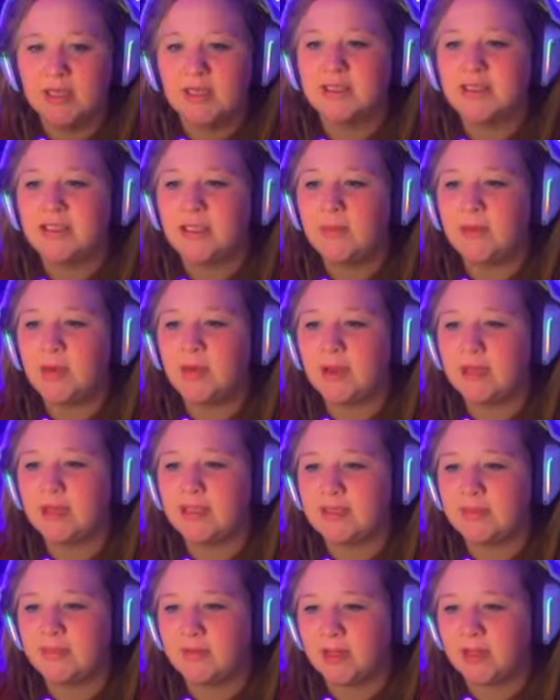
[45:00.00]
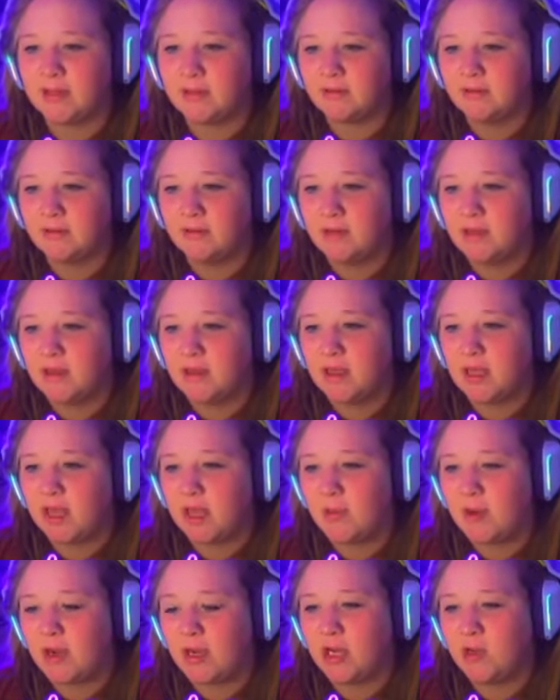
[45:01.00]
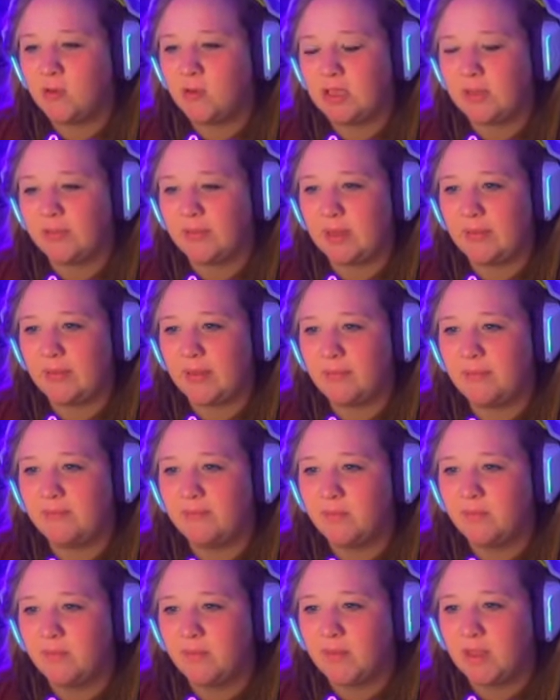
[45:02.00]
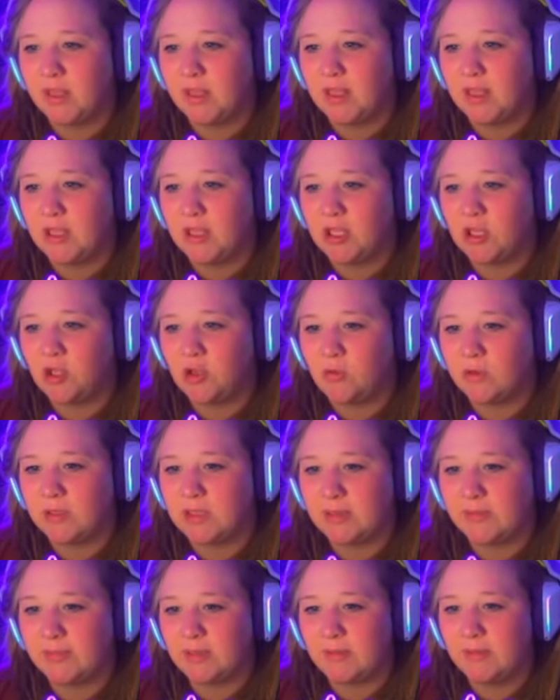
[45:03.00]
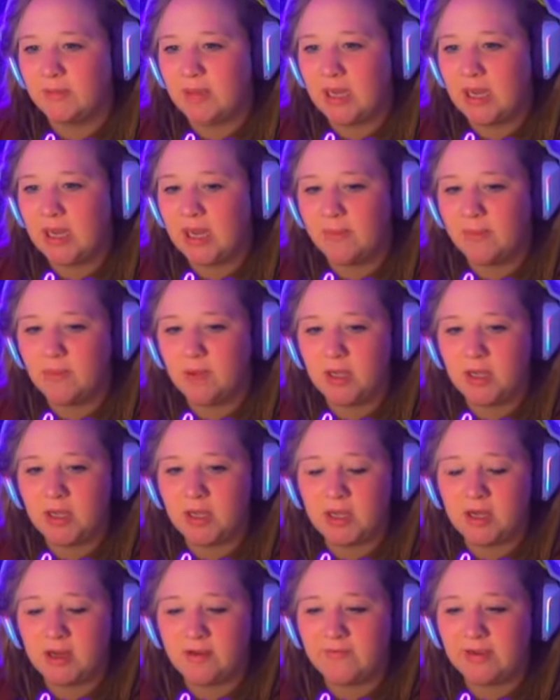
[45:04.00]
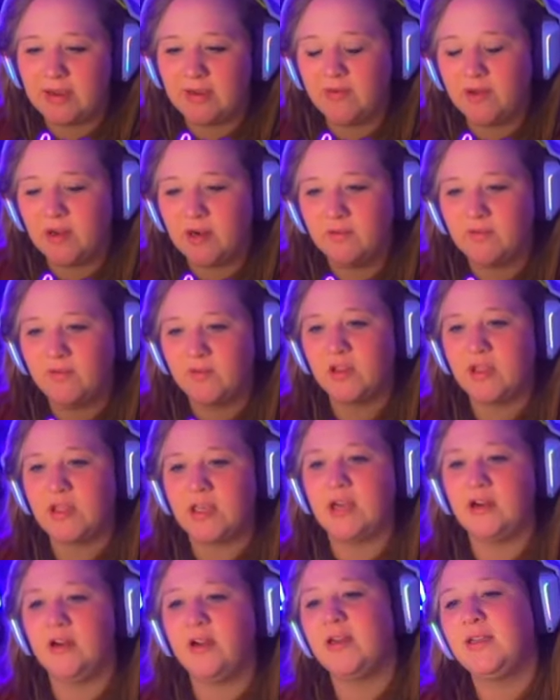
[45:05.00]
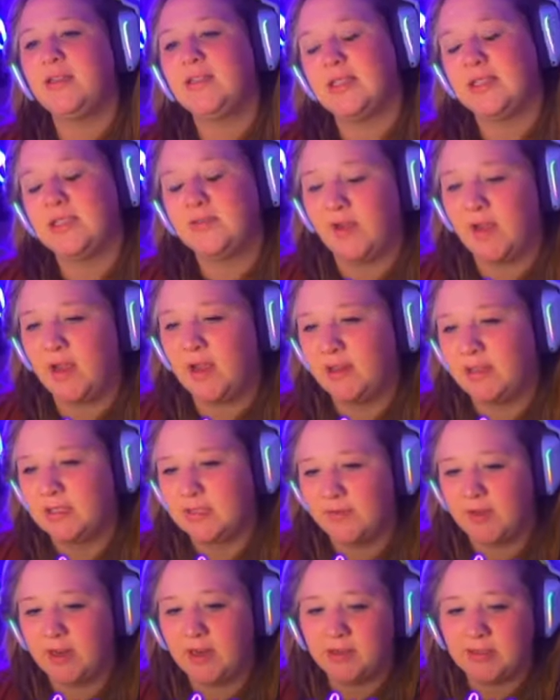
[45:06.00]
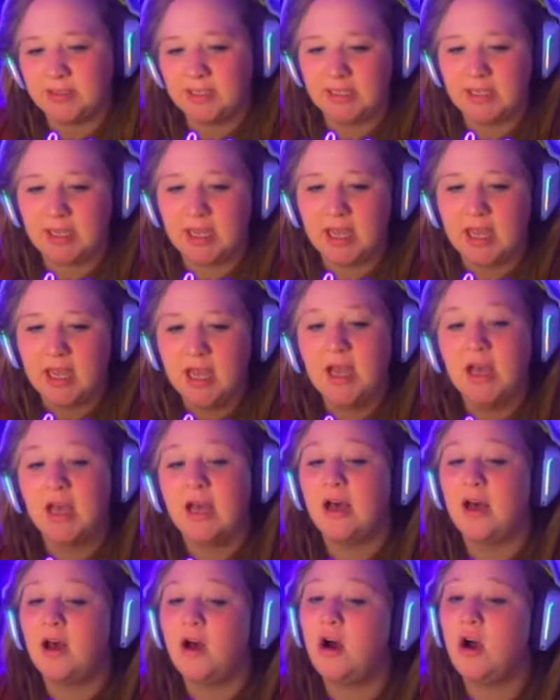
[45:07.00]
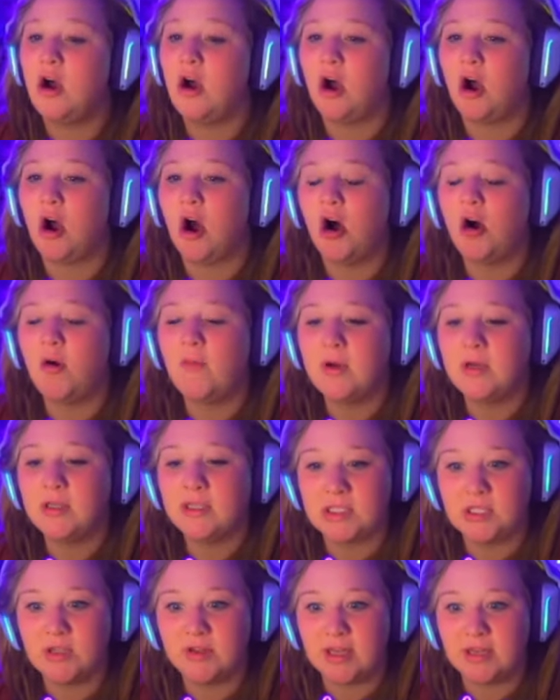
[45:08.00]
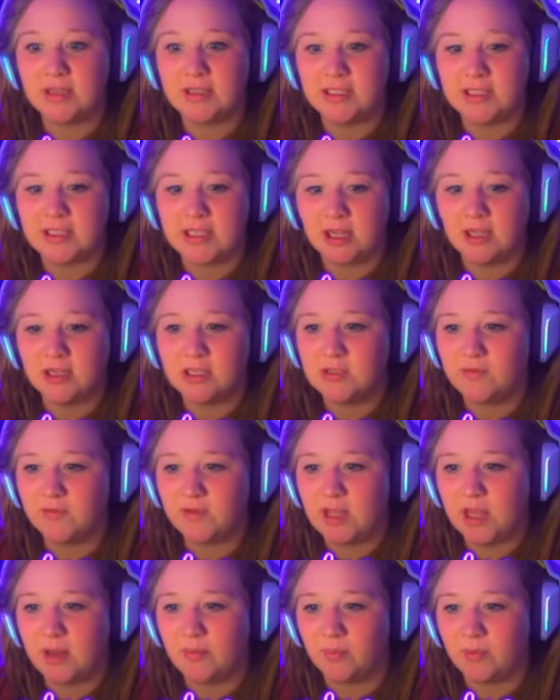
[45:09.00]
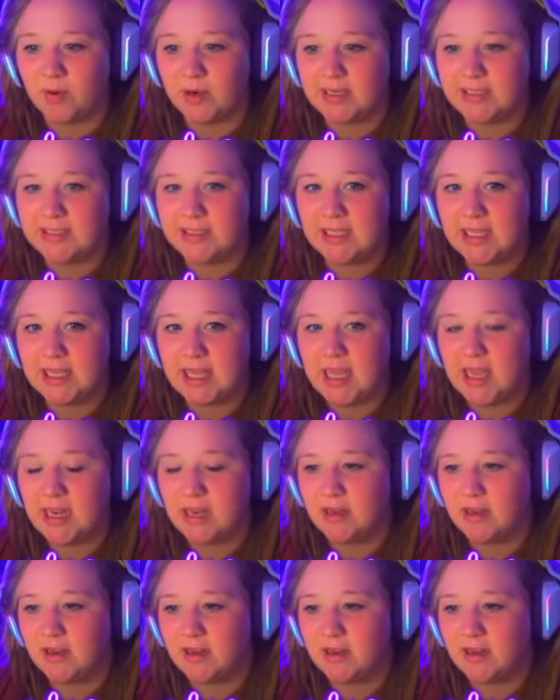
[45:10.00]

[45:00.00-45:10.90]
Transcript: Somebody buy something. Come on, you want that plumbob. You want that plumbob. Uh, 500 for the earrings. That's fine, that's fine. I'll take that. Oh, almost $2,000 for that bracelet?